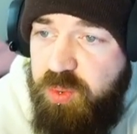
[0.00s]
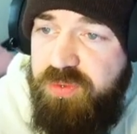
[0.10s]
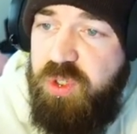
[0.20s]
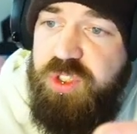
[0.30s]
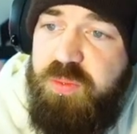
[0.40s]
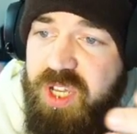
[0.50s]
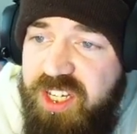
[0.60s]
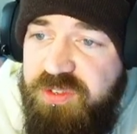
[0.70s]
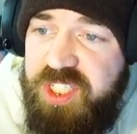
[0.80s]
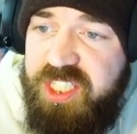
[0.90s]
We've got some
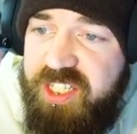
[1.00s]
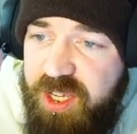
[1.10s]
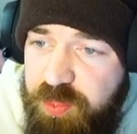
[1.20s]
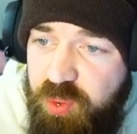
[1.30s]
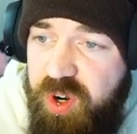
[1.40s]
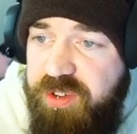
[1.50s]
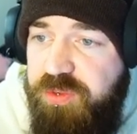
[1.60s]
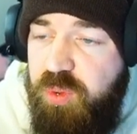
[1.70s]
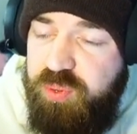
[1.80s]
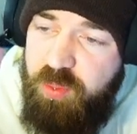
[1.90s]
kind of sniper
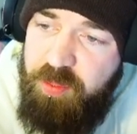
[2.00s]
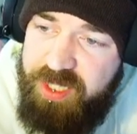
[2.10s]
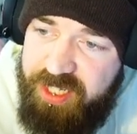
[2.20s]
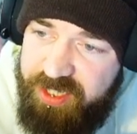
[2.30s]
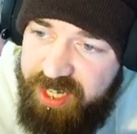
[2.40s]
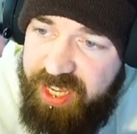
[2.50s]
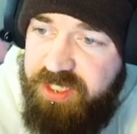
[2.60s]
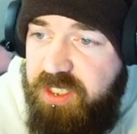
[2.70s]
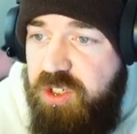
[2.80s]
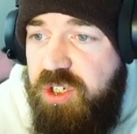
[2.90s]
rifle, probably a
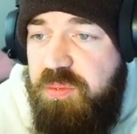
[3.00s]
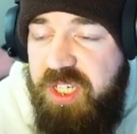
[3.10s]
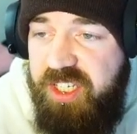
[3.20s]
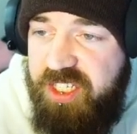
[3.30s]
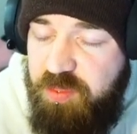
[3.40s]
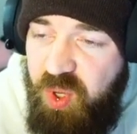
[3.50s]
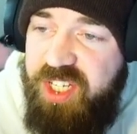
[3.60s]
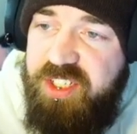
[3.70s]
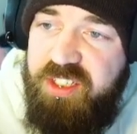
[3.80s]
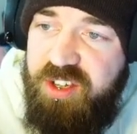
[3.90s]
las gun, meaning it's
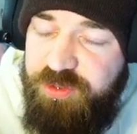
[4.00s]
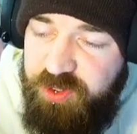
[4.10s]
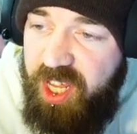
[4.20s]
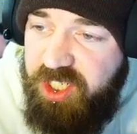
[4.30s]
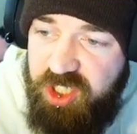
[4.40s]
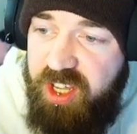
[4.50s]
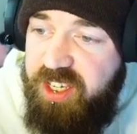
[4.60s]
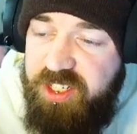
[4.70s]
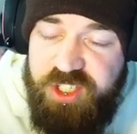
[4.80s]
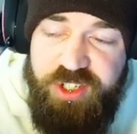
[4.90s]
basically a flashlight
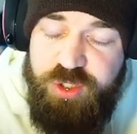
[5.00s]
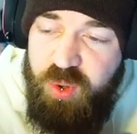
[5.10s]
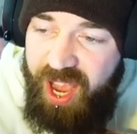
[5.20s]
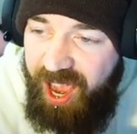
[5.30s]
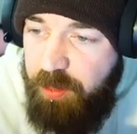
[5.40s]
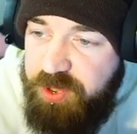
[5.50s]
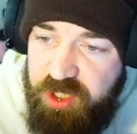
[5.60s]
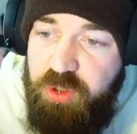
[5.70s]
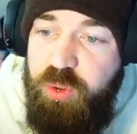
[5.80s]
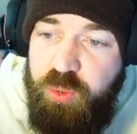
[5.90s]
and is going to do
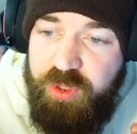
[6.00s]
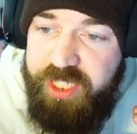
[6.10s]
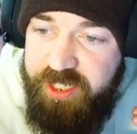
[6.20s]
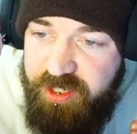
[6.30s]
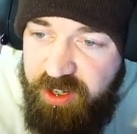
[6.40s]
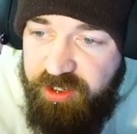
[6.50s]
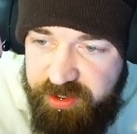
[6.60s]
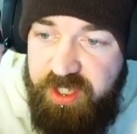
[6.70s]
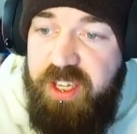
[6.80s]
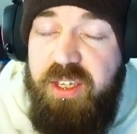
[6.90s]
absolutely
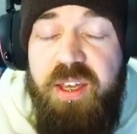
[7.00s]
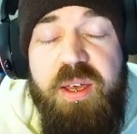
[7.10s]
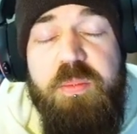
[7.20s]
nothing.